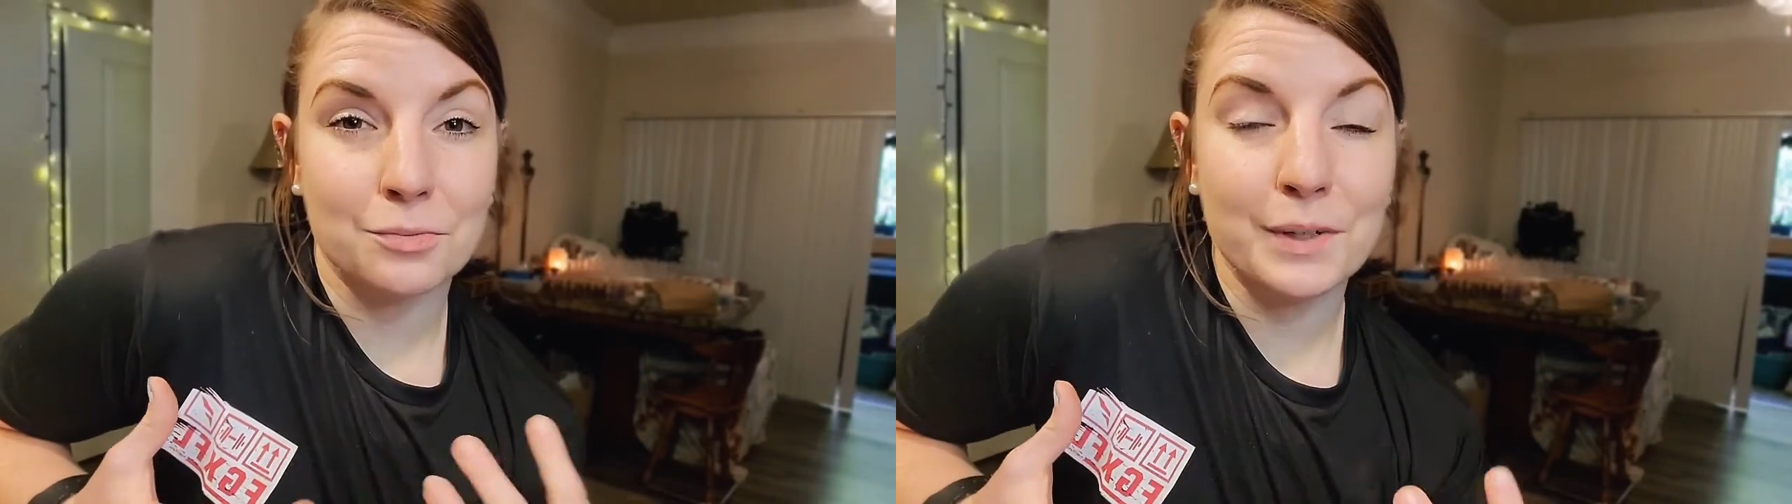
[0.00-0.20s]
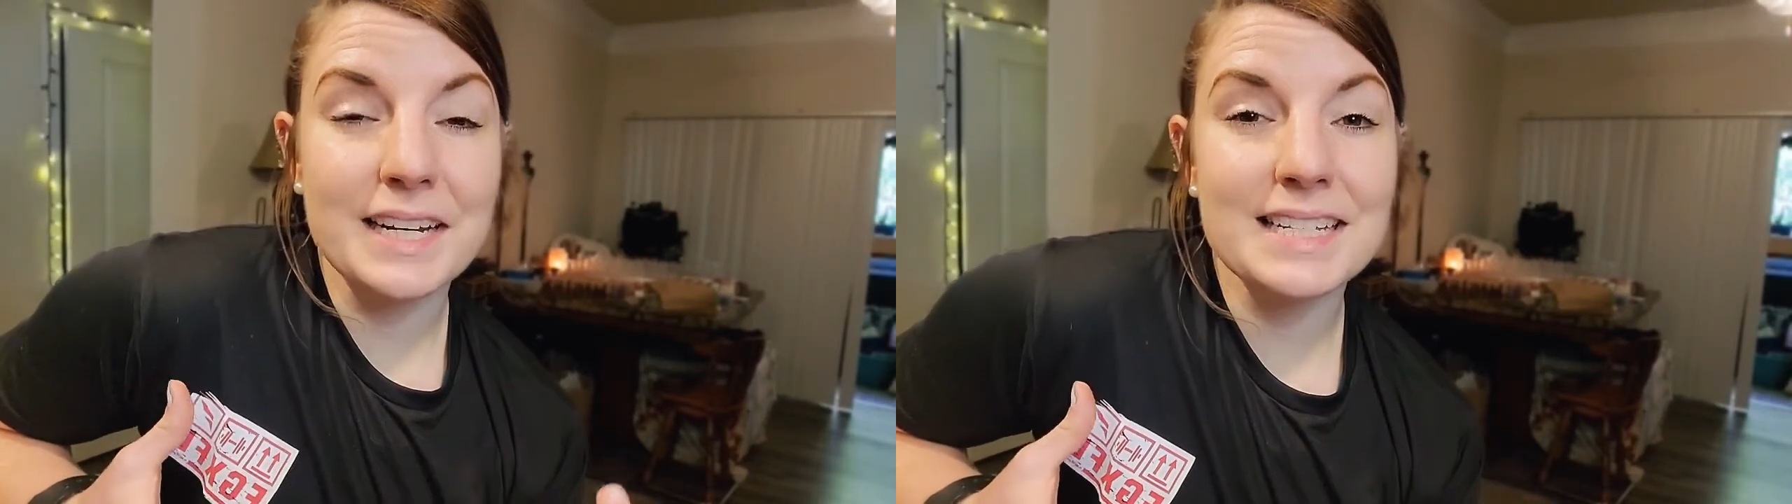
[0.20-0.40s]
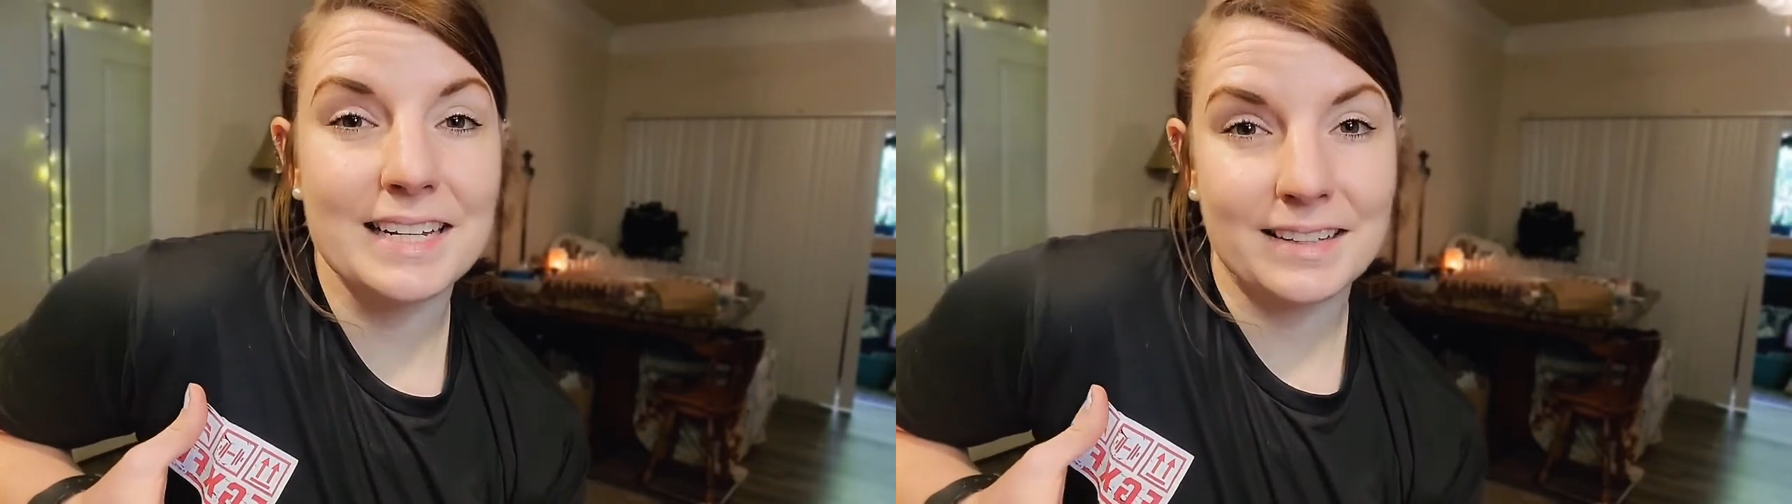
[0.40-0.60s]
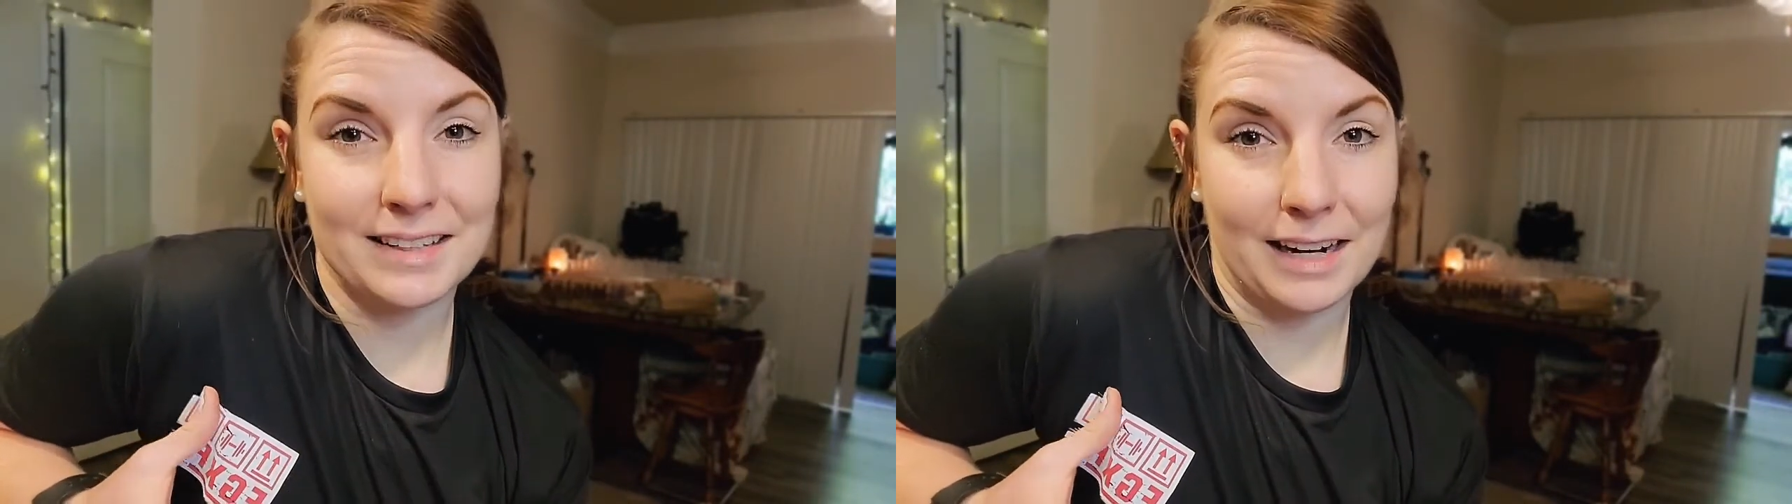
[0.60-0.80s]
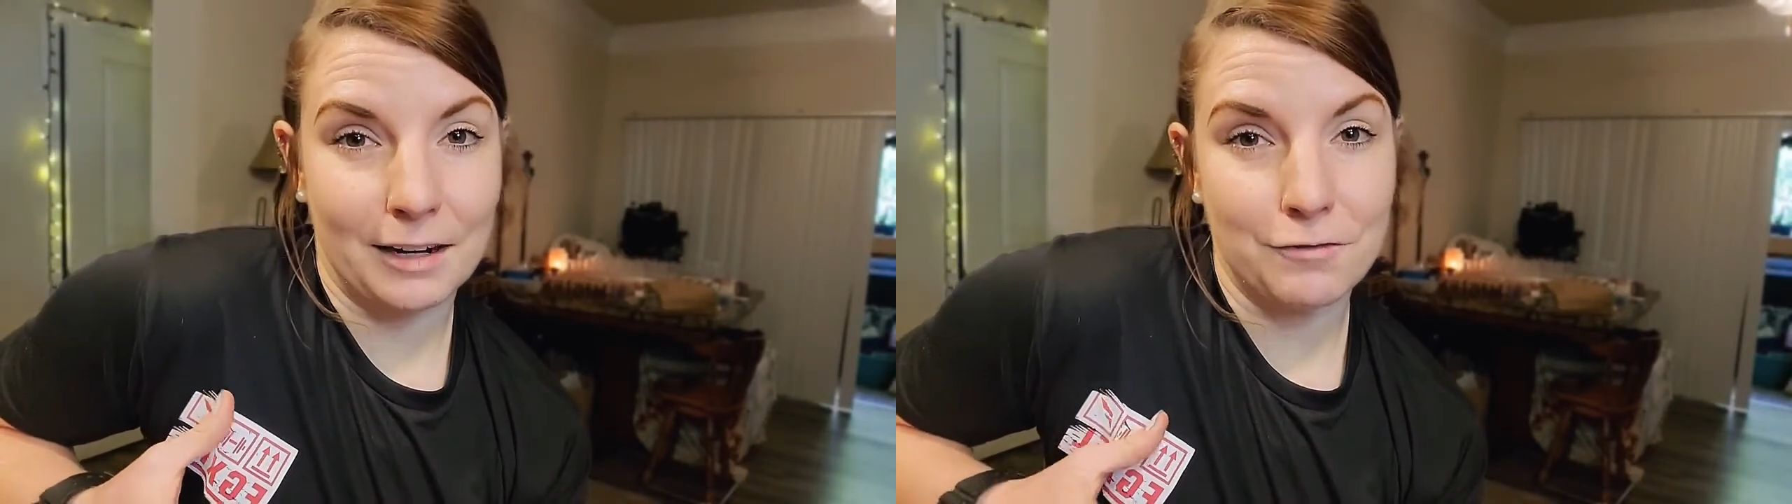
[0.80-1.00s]
reason
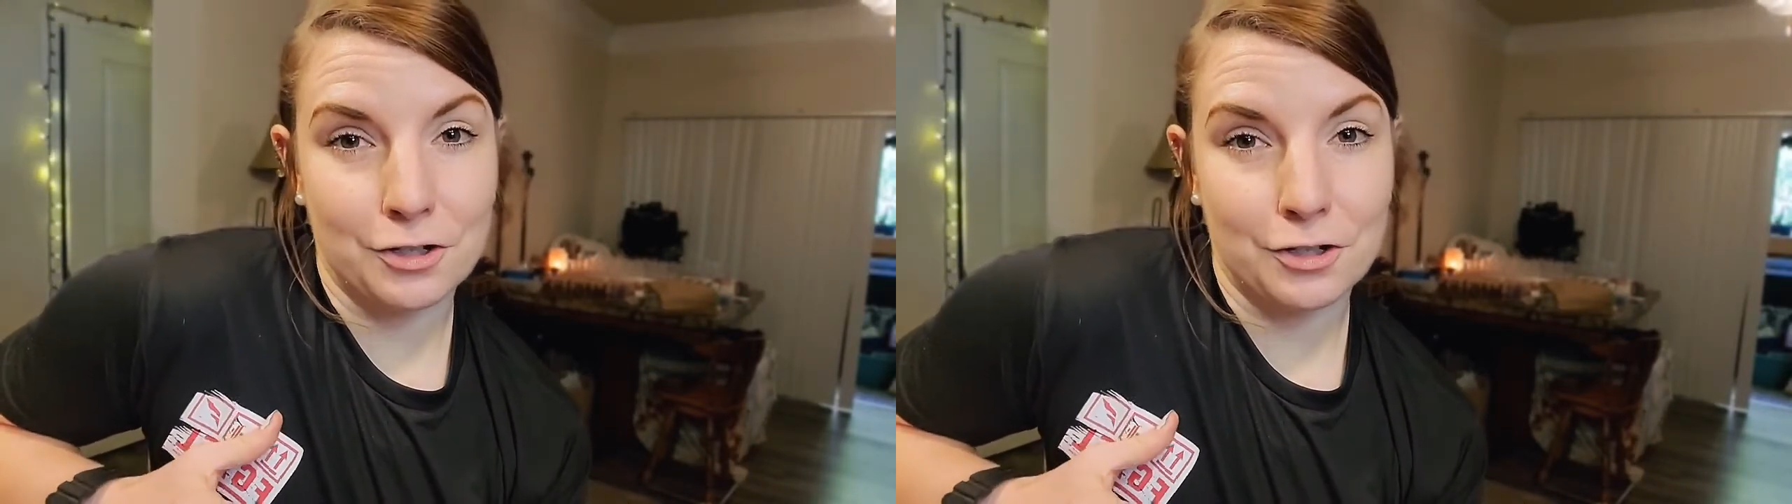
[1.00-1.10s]
that I have